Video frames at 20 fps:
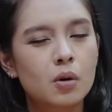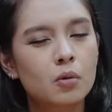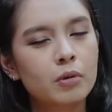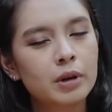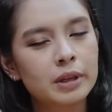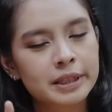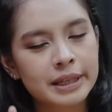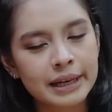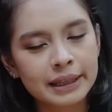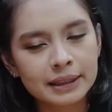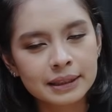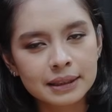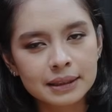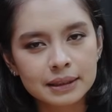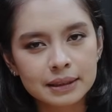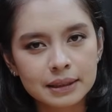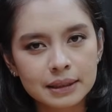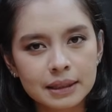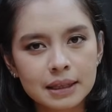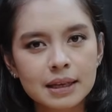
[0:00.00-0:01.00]
Well,
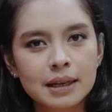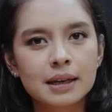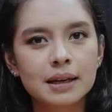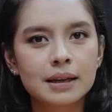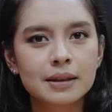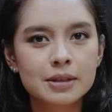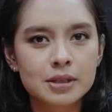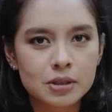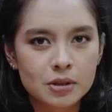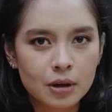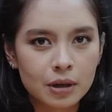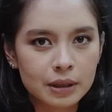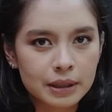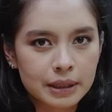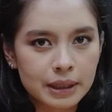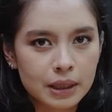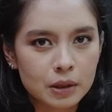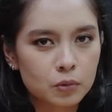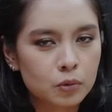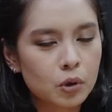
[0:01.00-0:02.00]
technically,
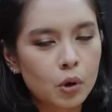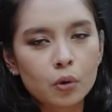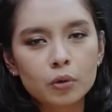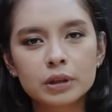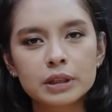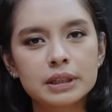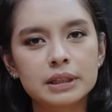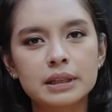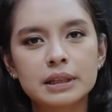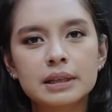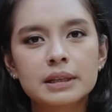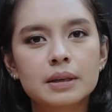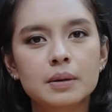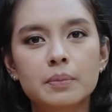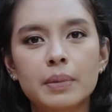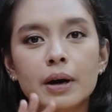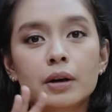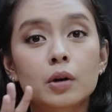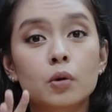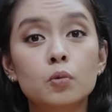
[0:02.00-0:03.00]
installing it would only need
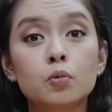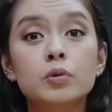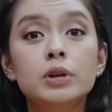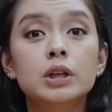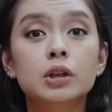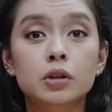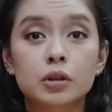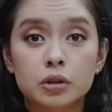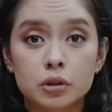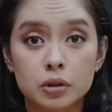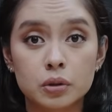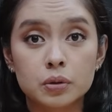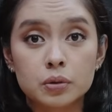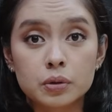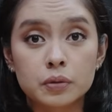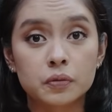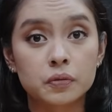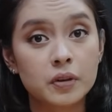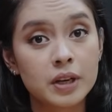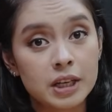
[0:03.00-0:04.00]
about a week or two
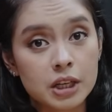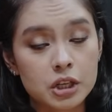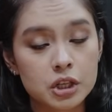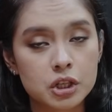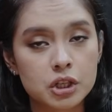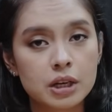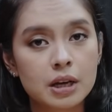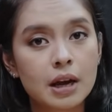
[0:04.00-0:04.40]
to finish.